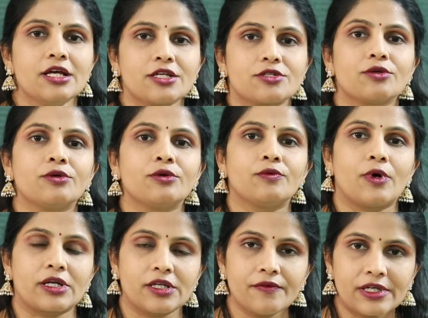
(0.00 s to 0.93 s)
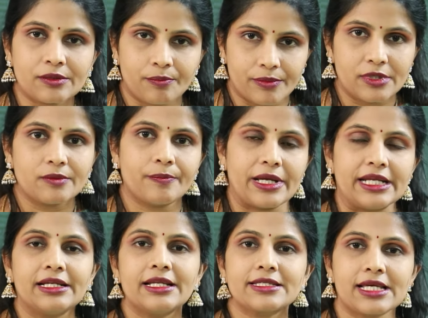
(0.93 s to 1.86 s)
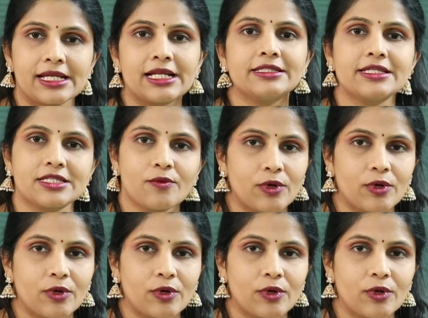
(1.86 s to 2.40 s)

So whatever the painless analgesia,